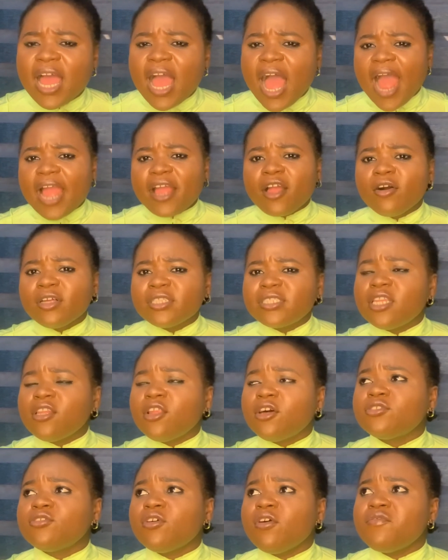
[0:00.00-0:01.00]
I got a
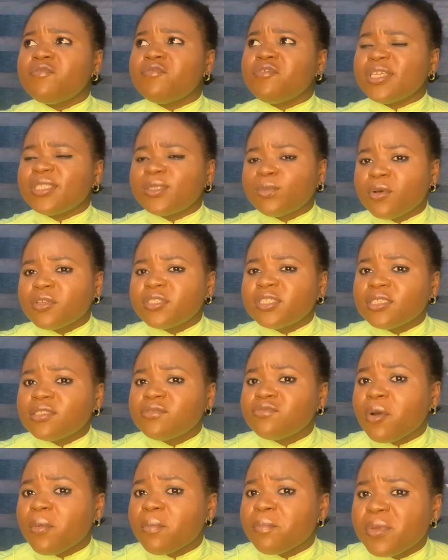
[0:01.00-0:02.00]
lot of responses
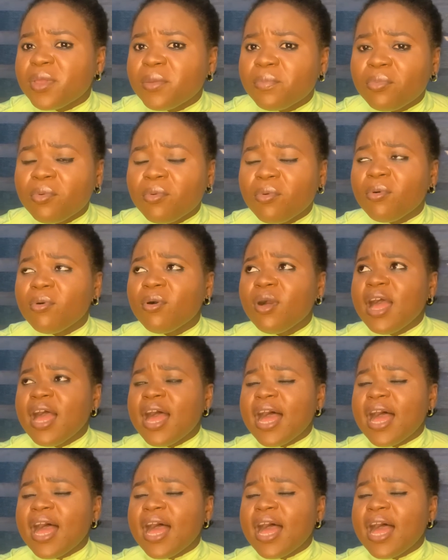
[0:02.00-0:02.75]
from people,